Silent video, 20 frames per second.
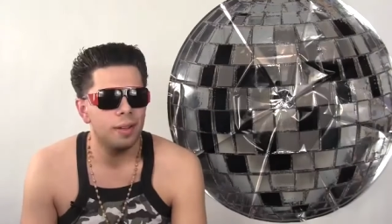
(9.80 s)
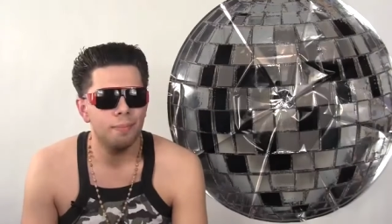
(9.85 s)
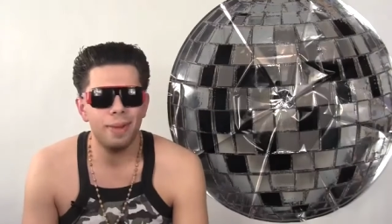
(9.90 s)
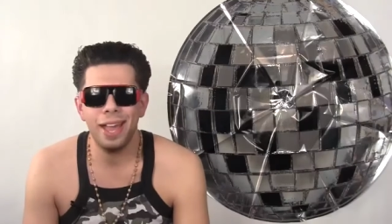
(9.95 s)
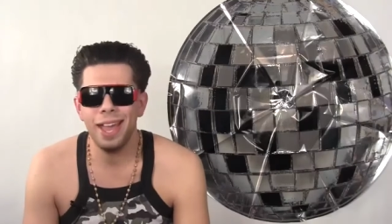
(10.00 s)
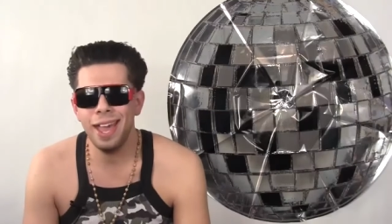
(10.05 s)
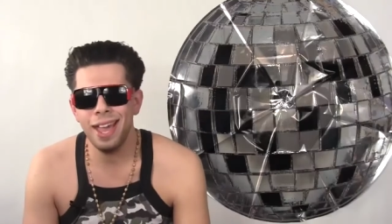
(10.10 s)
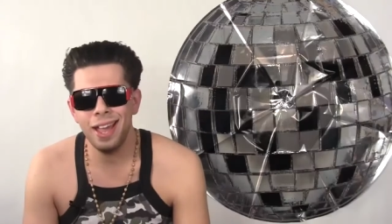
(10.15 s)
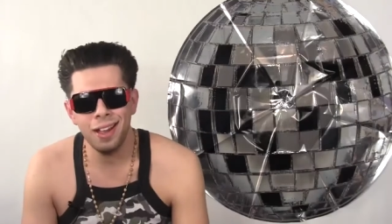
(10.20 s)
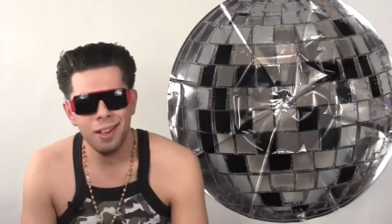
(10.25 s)
My
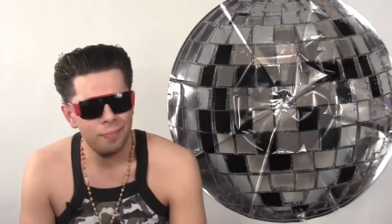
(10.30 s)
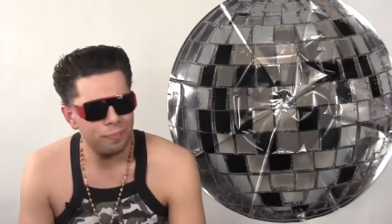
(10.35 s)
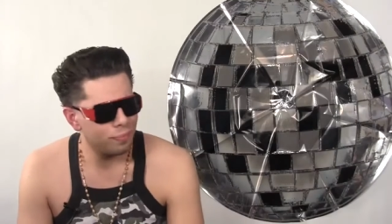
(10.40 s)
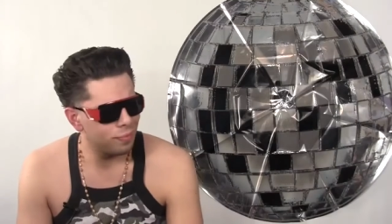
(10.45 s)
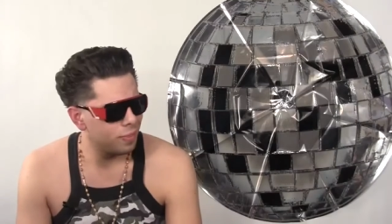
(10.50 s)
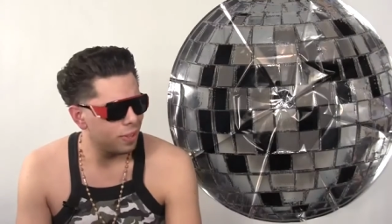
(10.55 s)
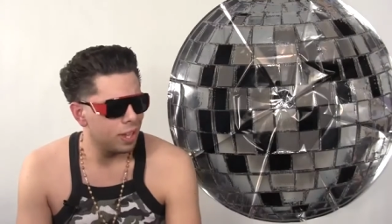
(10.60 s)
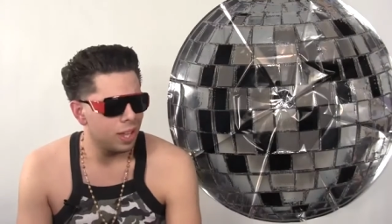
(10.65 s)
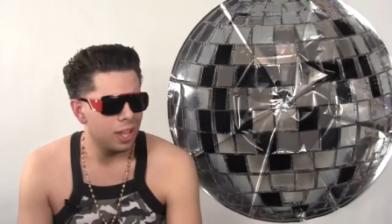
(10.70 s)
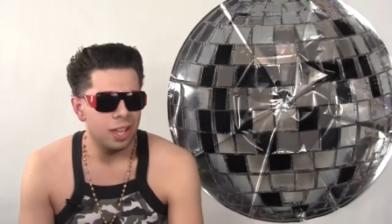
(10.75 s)
hair,
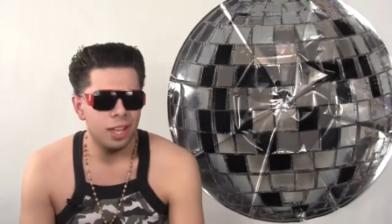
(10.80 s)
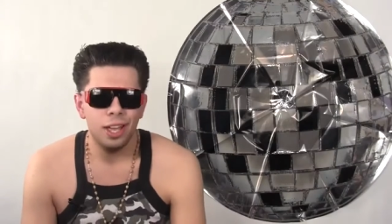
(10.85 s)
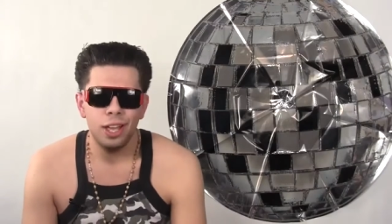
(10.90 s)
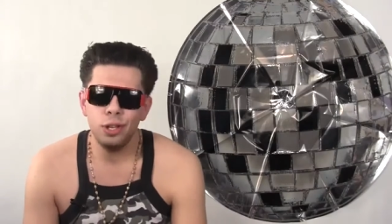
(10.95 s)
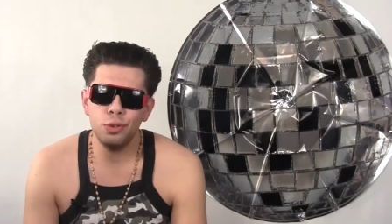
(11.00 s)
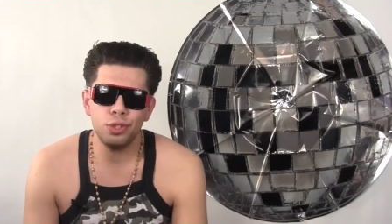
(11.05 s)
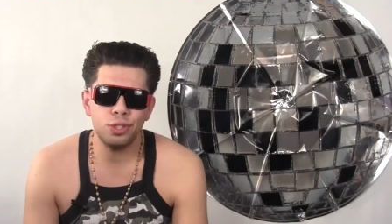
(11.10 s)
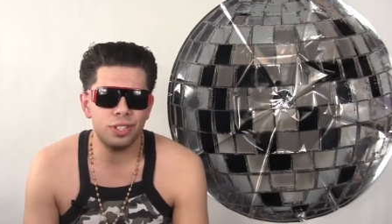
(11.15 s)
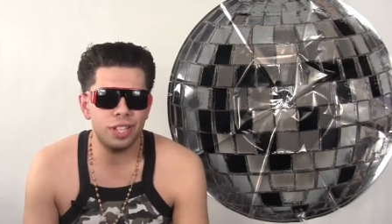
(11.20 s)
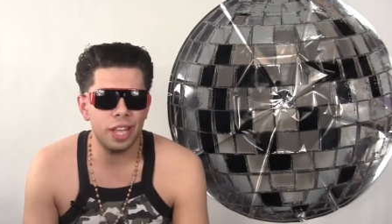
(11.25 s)
it
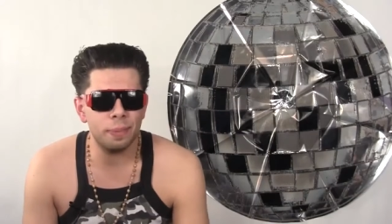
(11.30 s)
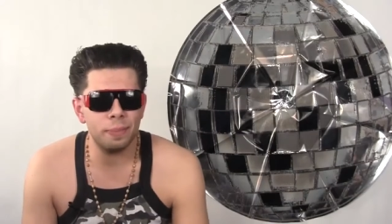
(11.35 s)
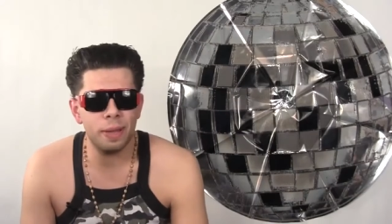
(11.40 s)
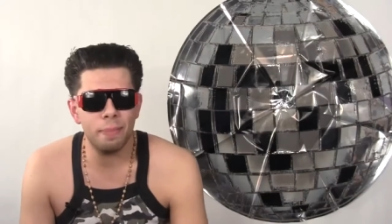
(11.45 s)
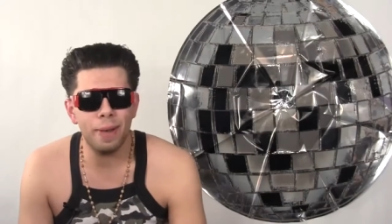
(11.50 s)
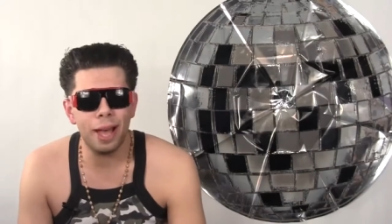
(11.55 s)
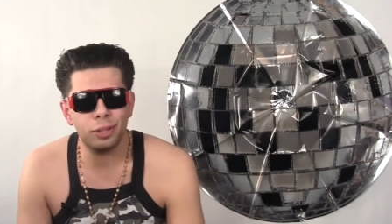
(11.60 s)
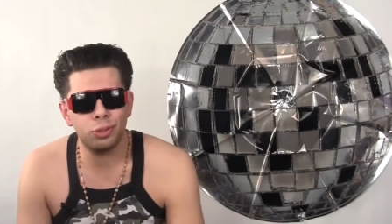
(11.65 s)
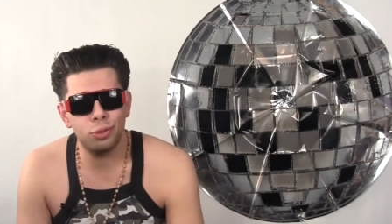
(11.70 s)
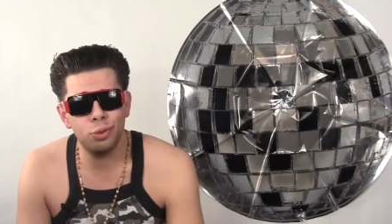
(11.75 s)
used to take me
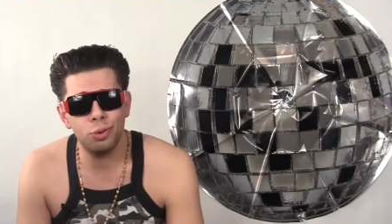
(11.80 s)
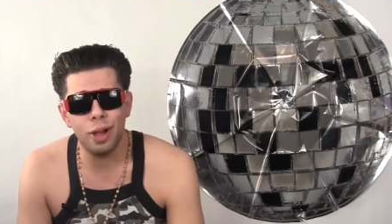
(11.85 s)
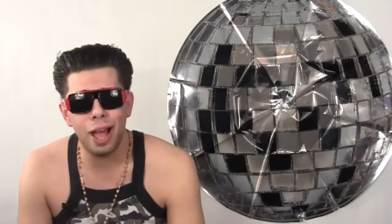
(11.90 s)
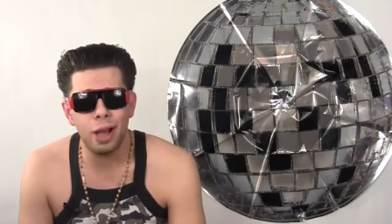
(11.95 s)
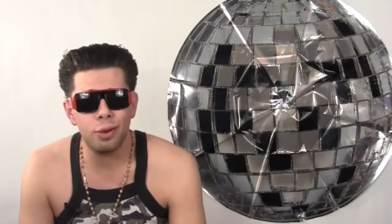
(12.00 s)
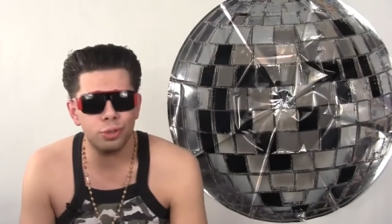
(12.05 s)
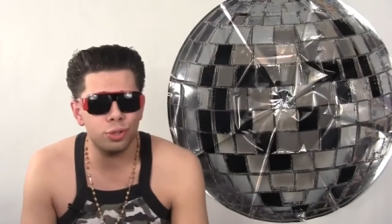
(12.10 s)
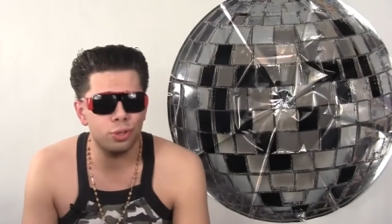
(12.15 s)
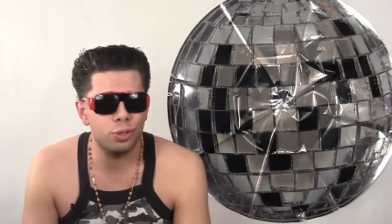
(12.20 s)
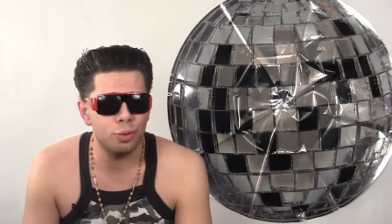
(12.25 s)
about two
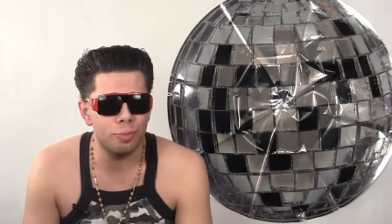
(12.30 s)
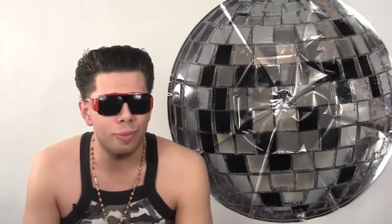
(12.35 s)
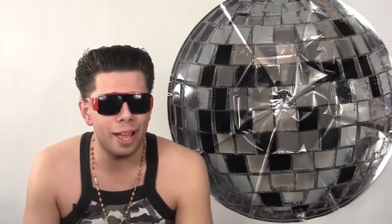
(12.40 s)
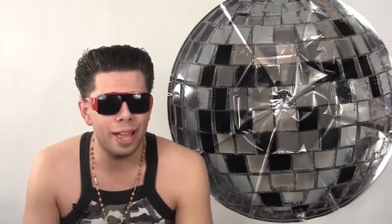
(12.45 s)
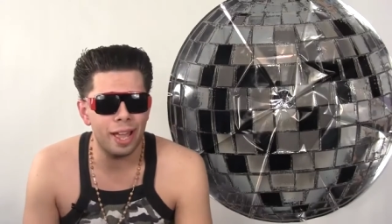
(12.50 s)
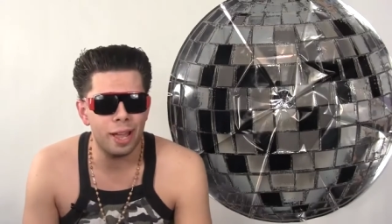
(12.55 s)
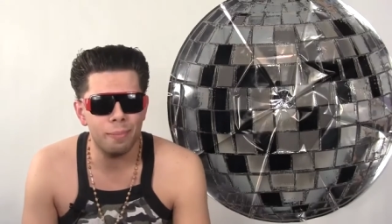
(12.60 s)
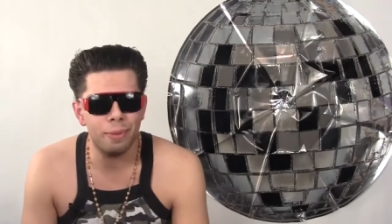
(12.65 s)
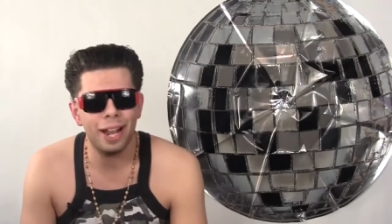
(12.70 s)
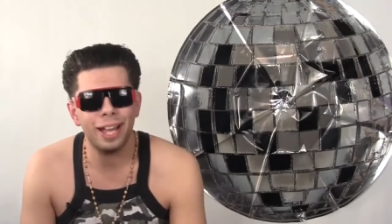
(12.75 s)
hours to do my
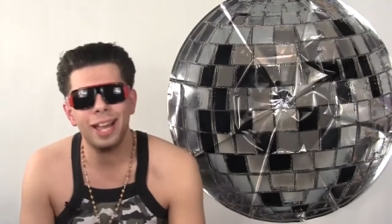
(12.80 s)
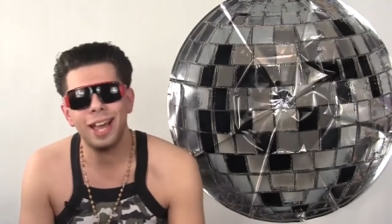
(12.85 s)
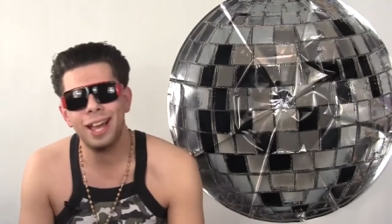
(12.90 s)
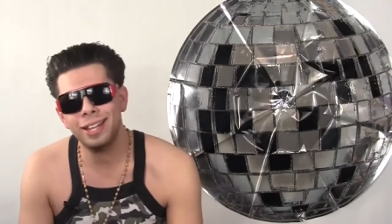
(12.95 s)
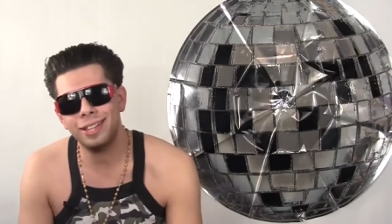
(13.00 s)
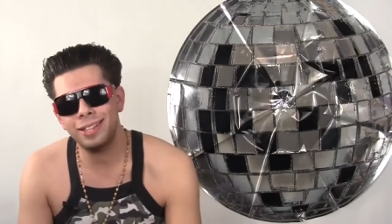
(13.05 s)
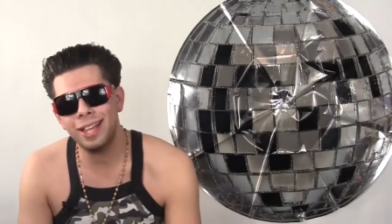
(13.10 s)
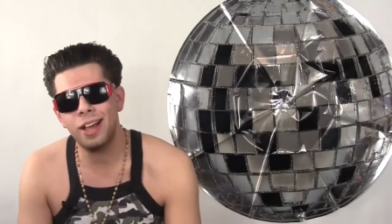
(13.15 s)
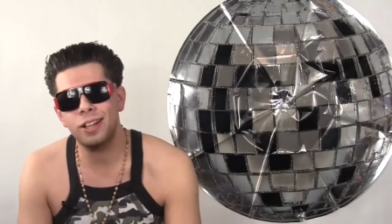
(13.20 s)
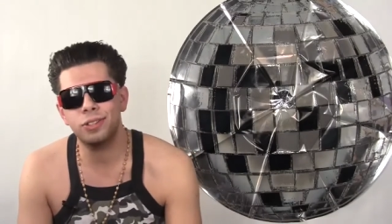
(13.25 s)
hair, but I got it
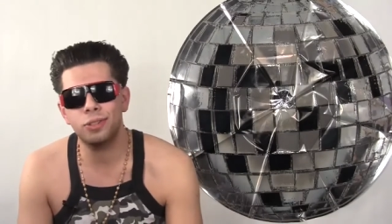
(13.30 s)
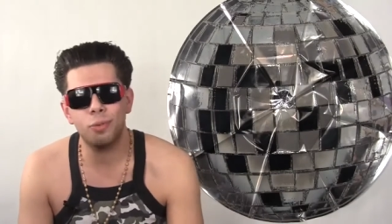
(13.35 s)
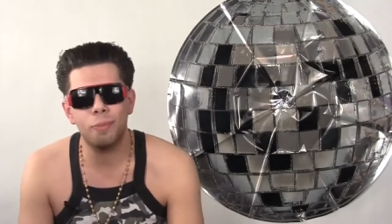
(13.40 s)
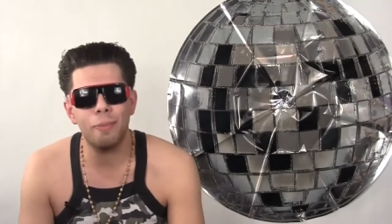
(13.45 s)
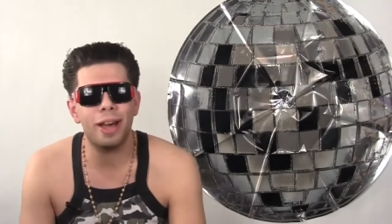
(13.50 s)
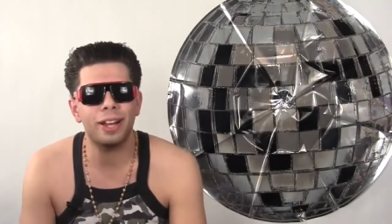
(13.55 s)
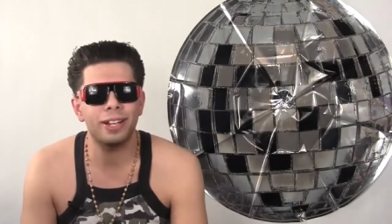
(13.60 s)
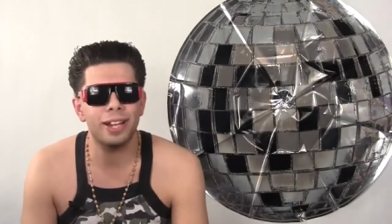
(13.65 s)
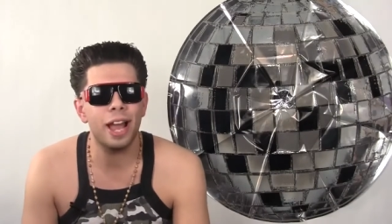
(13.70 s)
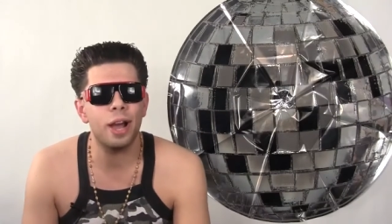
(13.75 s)
down to
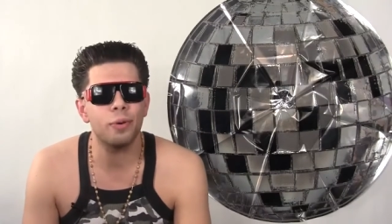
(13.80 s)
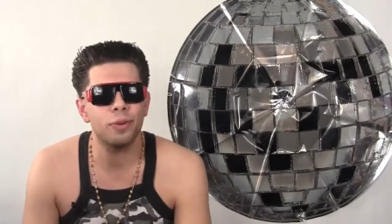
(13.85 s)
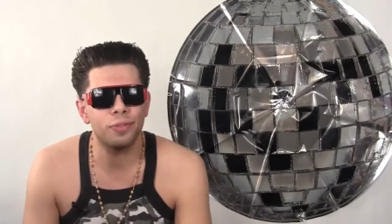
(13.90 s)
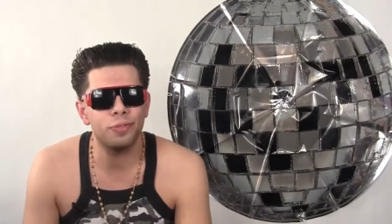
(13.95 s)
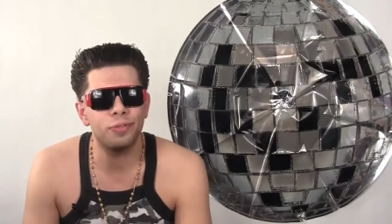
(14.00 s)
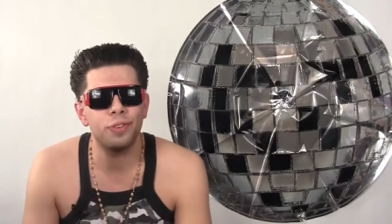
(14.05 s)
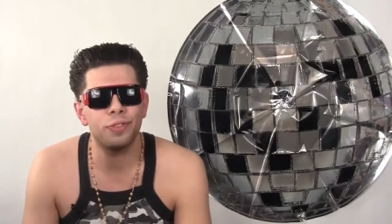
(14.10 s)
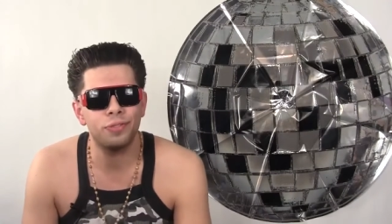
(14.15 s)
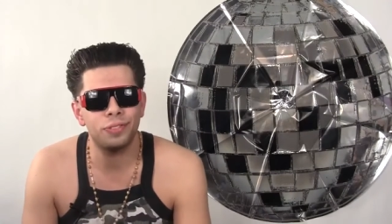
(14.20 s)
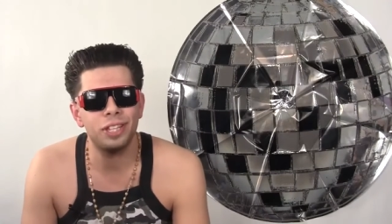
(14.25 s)
about an hour and
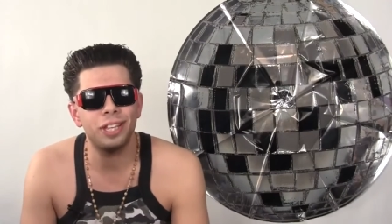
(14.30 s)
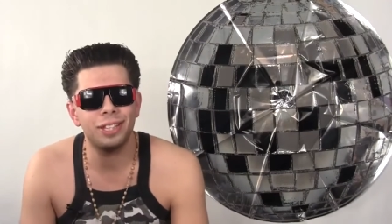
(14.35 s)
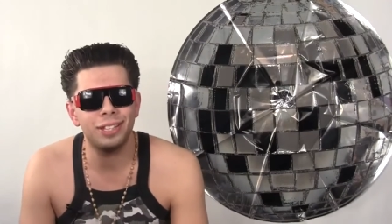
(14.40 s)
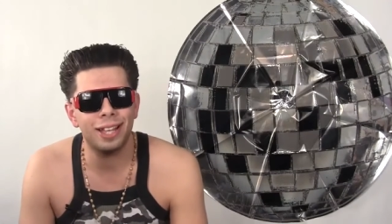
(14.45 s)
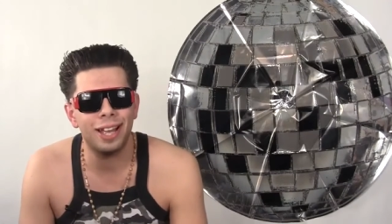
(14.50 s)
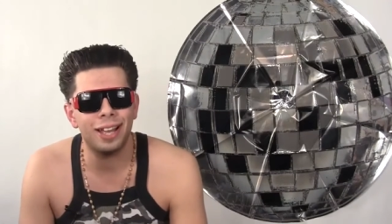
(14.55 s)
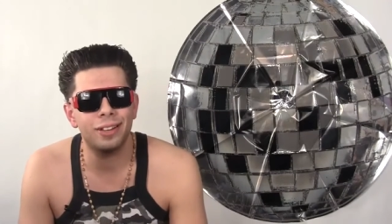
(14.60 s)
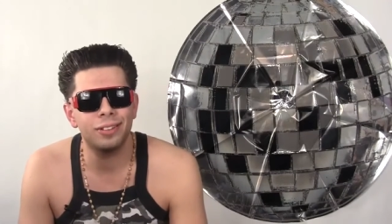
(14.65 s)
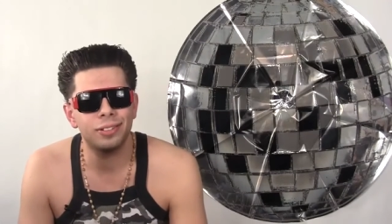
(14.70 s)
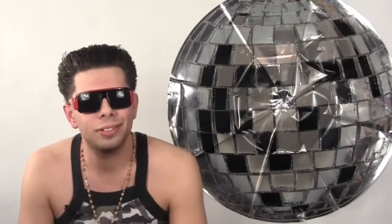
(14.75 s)
15
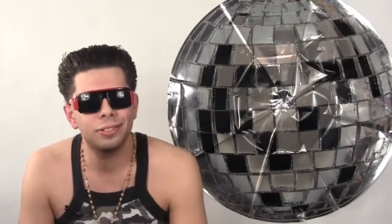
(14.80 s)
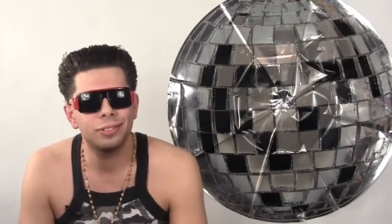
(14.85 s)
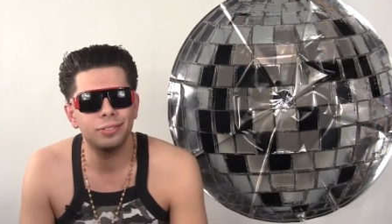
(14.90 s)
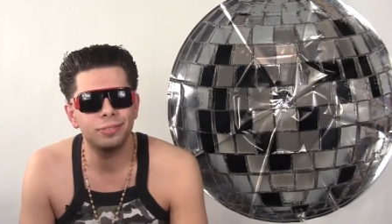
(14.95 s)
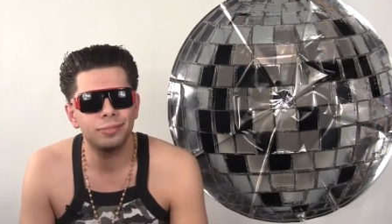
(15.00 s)
now.